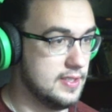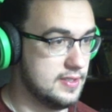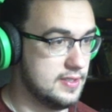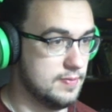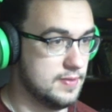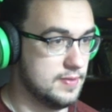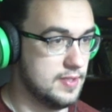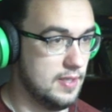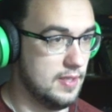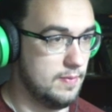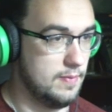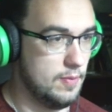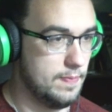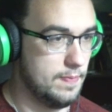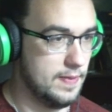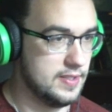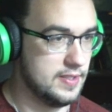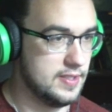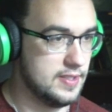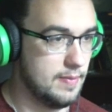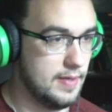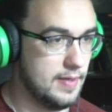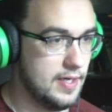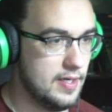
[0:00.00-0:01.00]
some sleep, you big
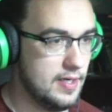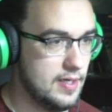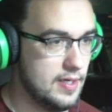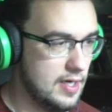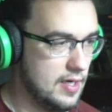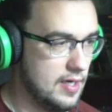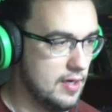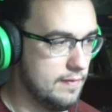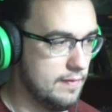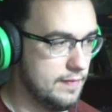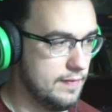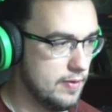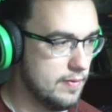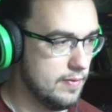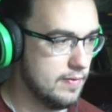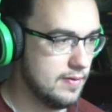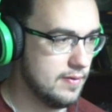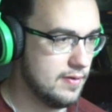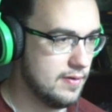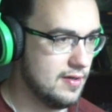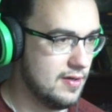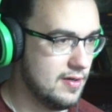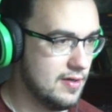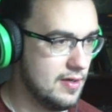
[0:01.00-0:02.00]
dummy. I love you.
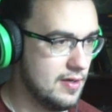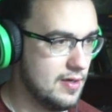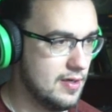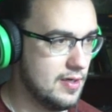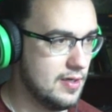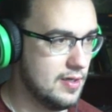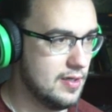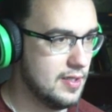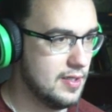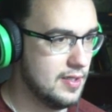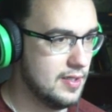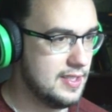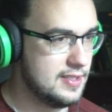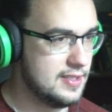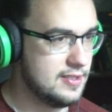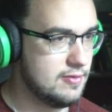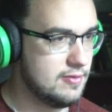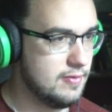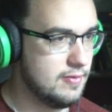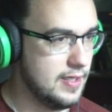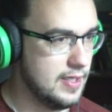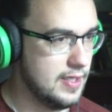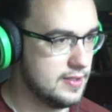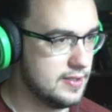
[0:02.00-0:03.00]
Aw, that's
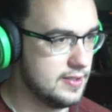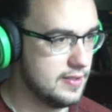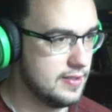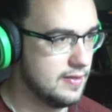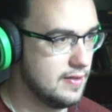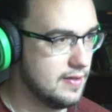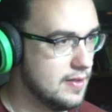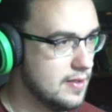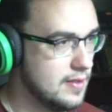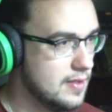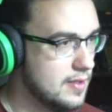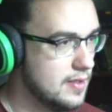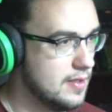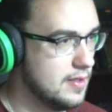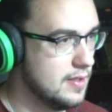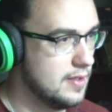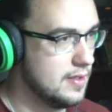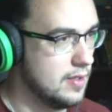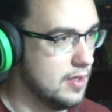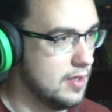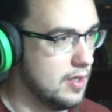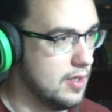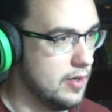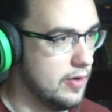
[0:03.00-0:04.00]
sweet.
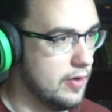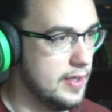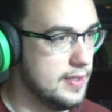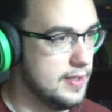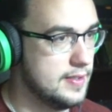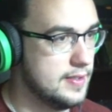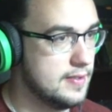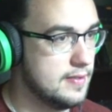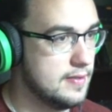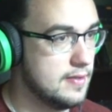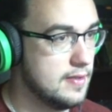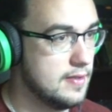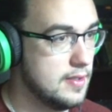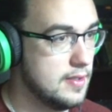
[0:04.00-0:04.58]
Alright.